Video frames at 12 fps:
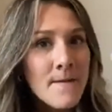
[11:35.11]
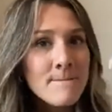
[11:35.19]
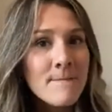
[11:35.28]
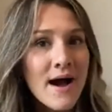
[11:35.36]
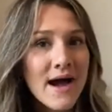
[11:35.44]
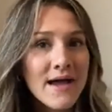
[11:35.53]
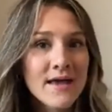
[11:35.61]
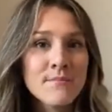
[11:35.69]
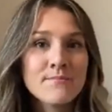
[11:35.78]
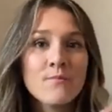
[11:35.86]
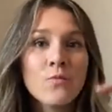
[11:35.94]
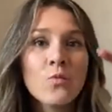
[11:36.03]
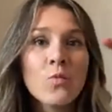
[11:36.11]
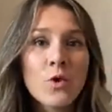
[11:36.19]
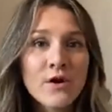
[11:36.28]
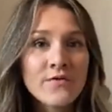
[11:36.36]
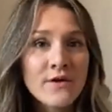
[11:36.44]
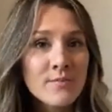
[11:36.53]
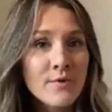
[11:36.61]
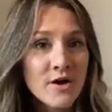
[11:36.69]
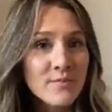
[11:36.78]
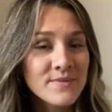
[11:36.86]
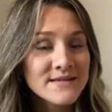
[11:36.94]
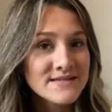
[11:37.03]
my worth and
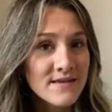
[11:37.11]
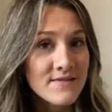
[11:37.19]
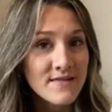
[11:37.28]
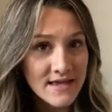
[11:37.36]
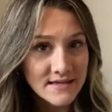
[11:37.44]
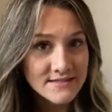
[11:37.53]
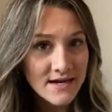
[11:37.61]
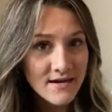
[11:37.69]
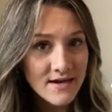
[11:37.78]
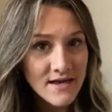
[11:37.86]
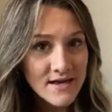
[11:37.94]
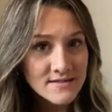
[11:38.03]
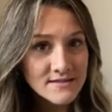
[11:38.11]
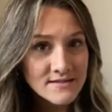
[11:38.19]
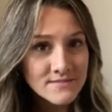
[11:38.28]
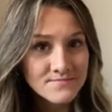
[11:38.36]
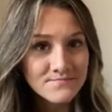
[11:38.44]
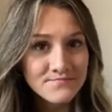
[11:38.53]
purpose in these areas,